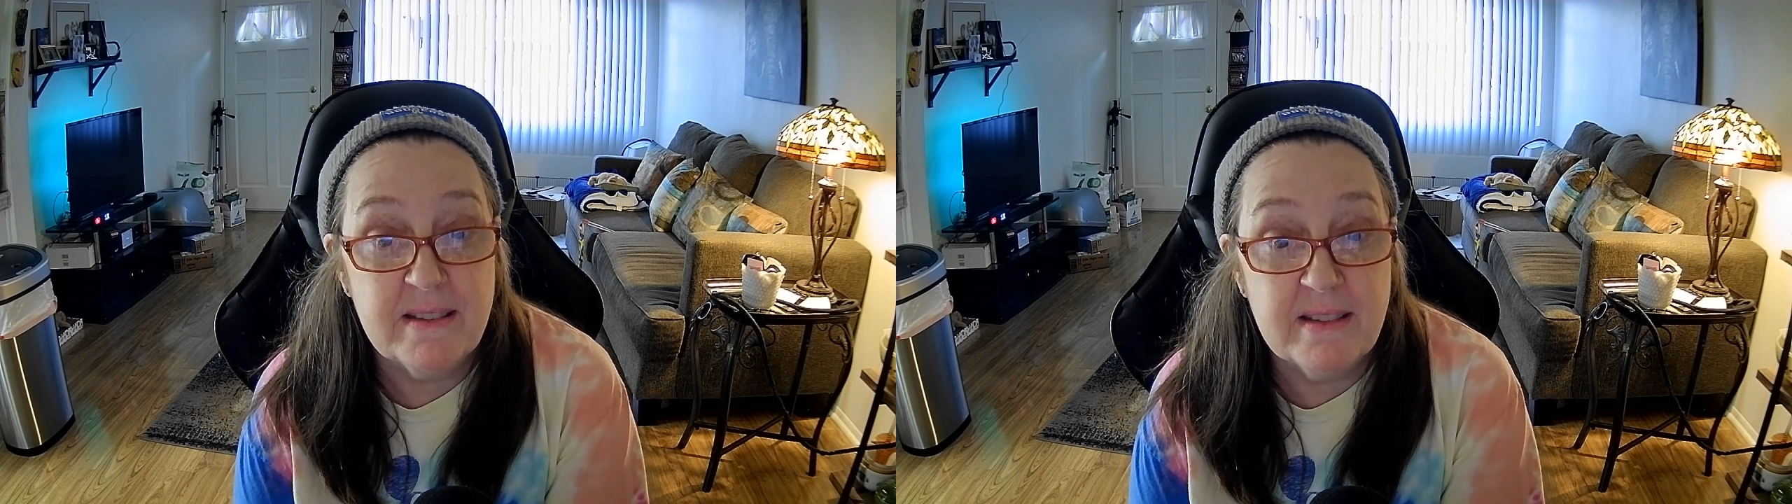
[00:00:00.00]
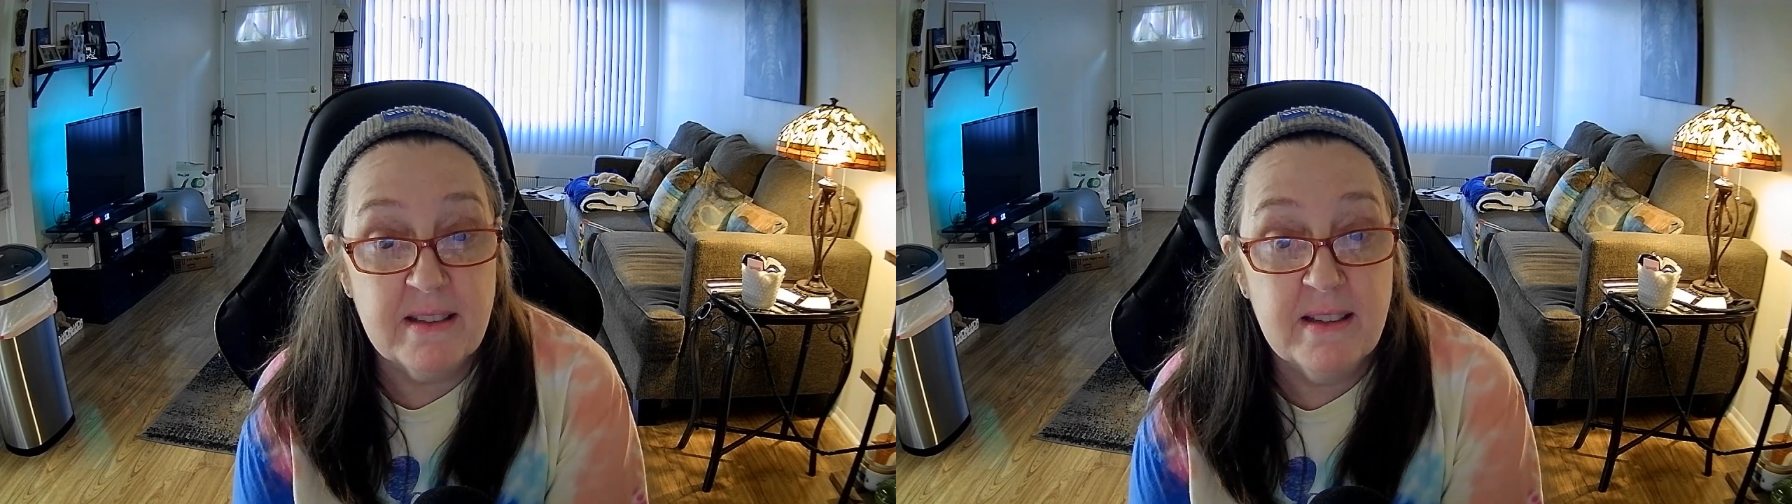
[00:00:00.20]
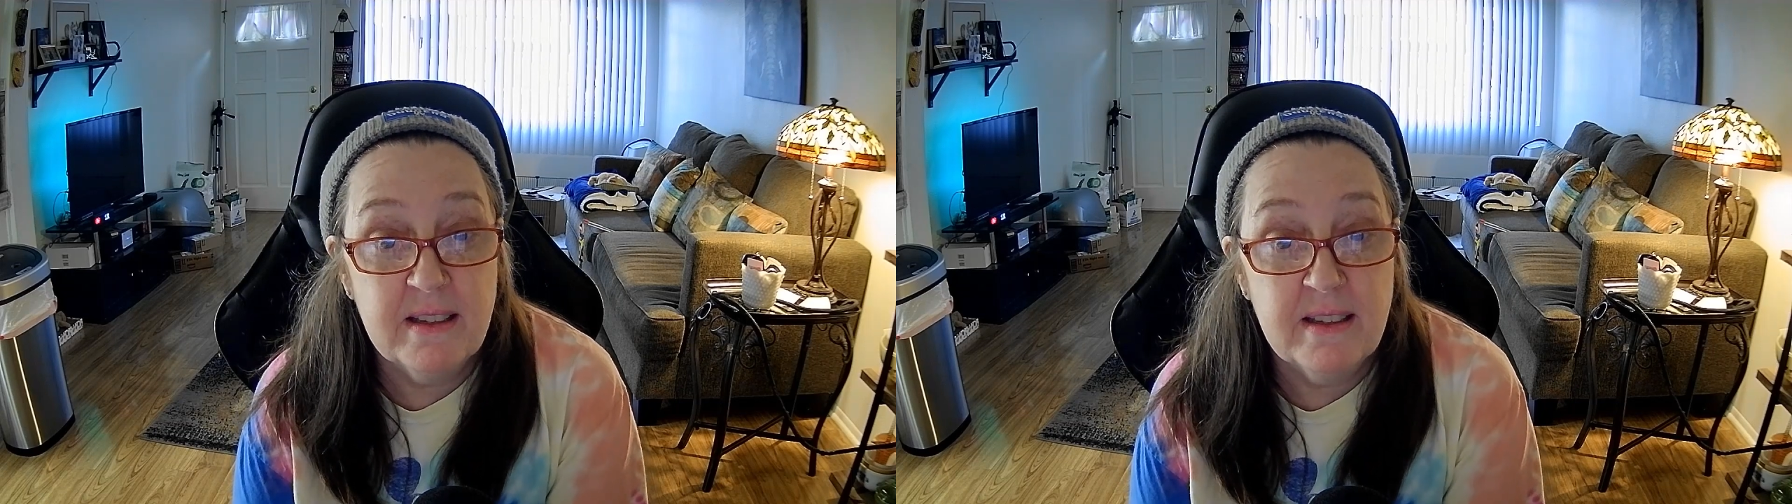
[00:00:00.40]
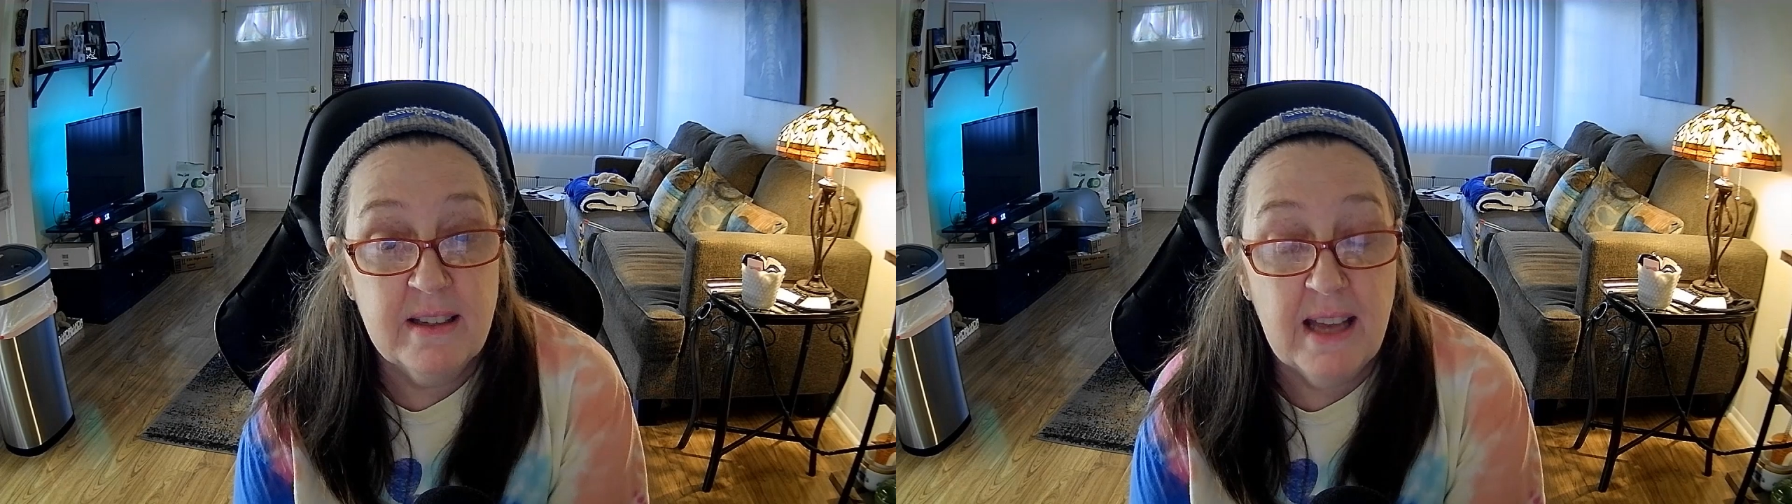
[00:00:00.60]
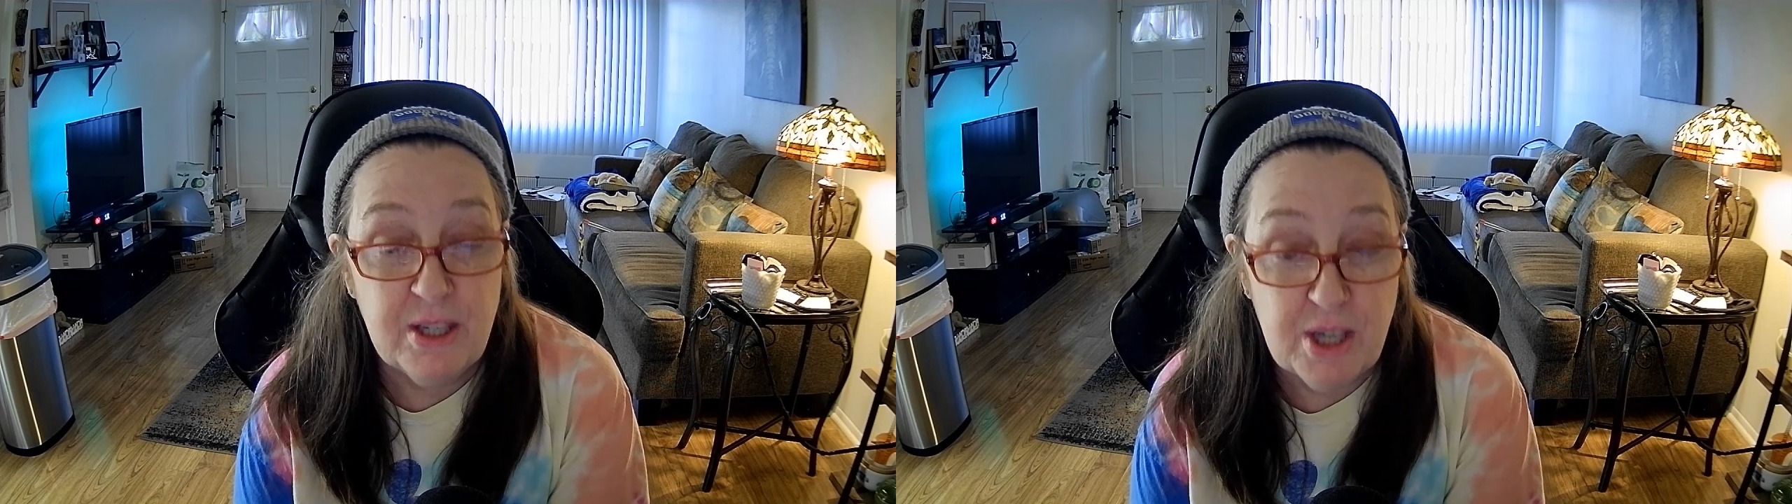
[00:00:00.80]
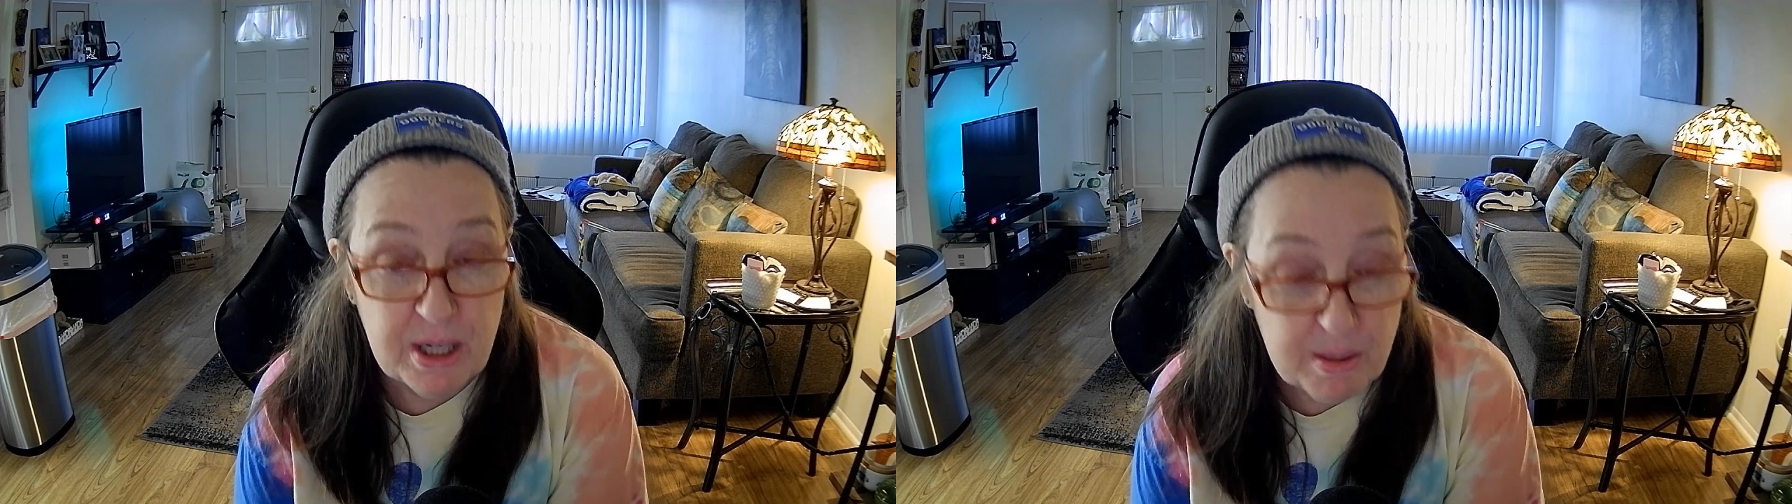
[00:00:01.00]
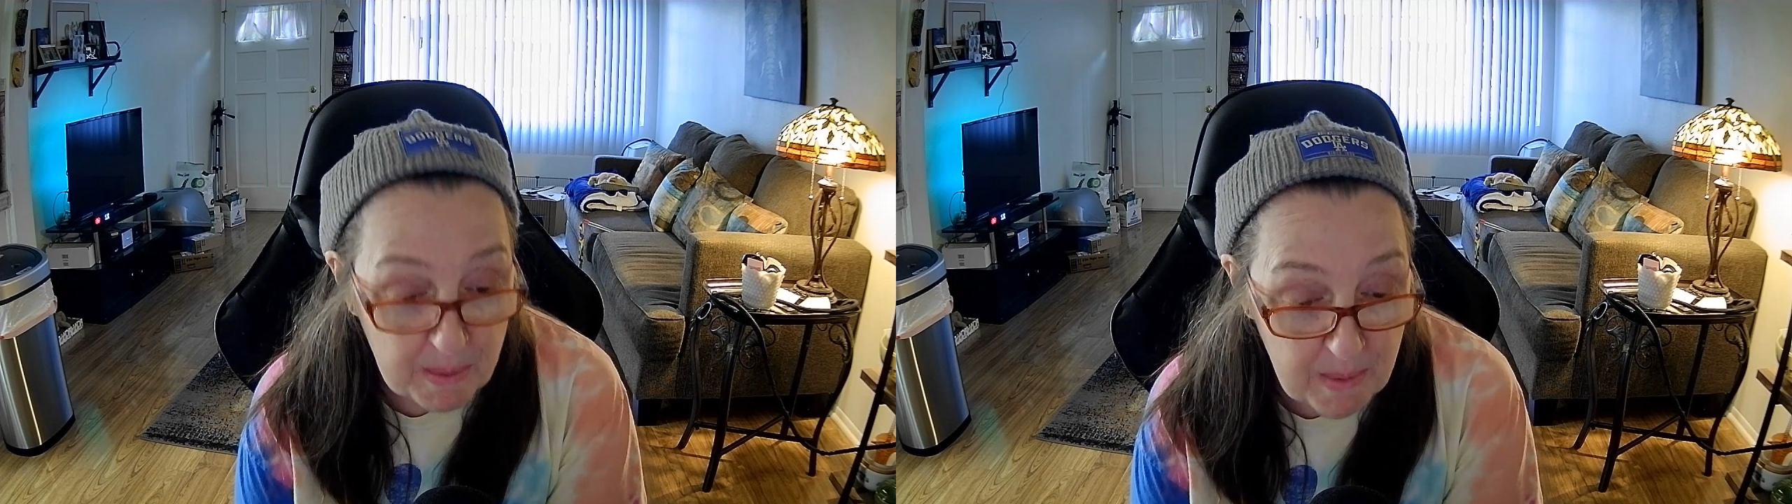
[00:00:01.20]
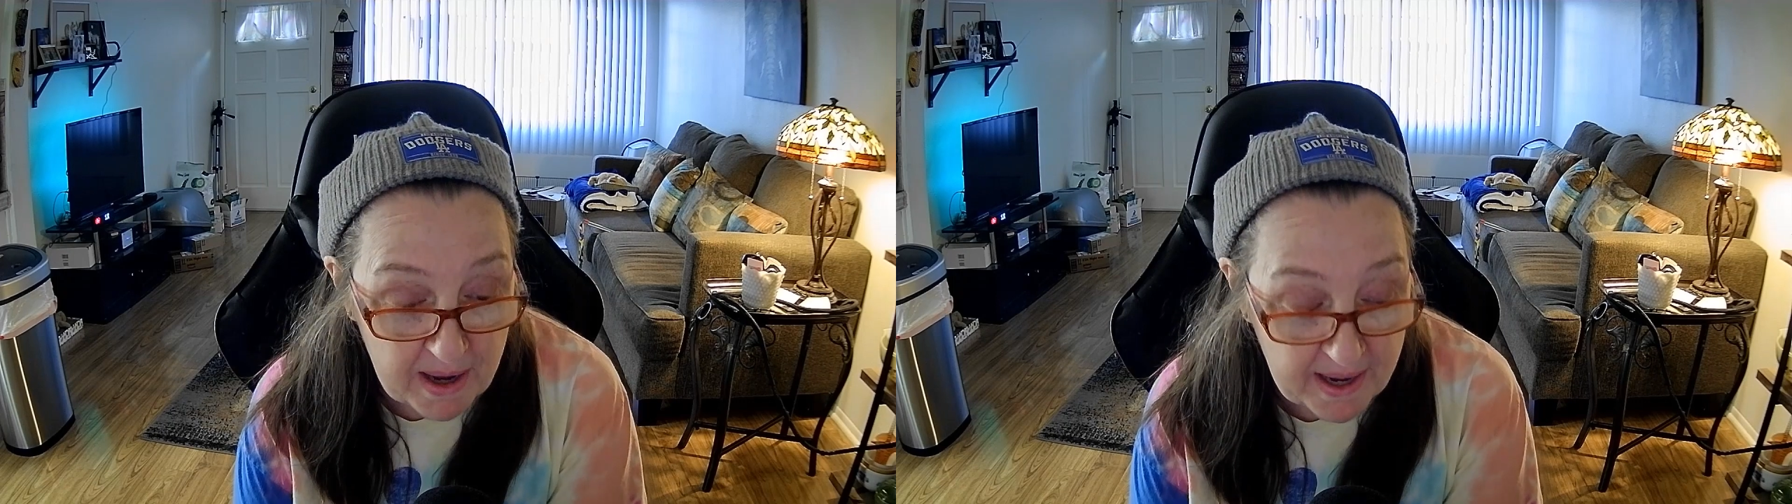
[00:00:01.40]
I changed my
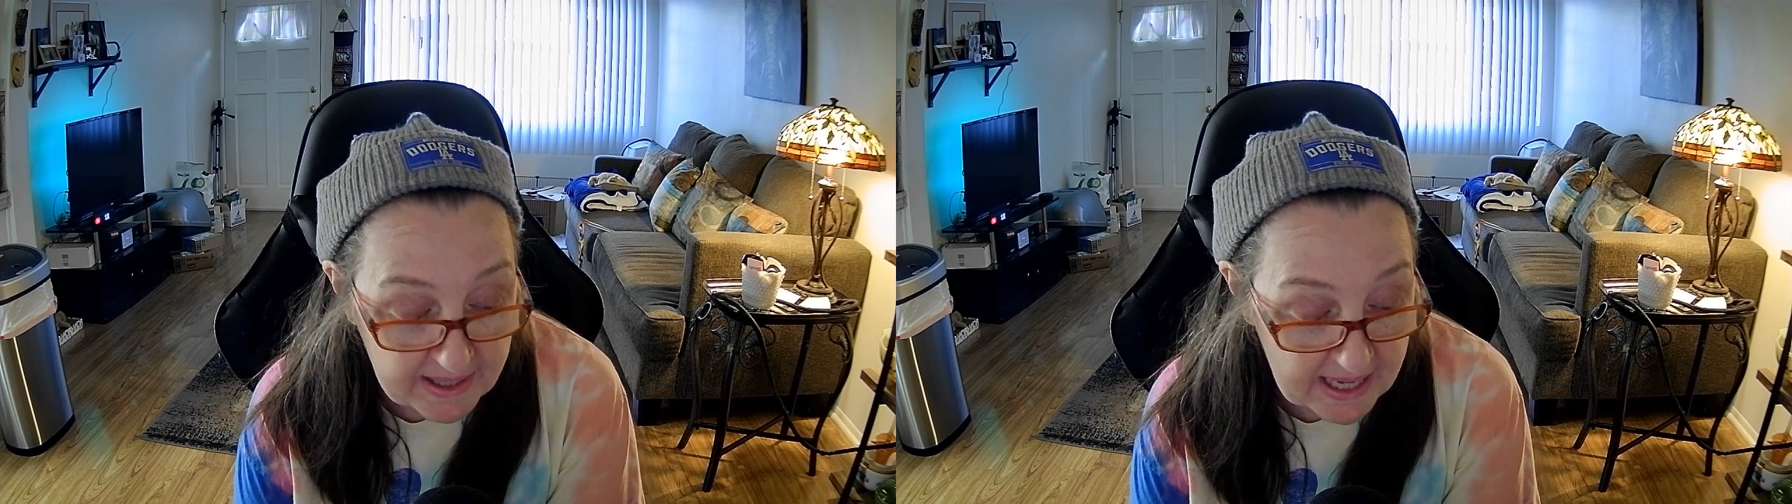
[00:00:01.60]
mind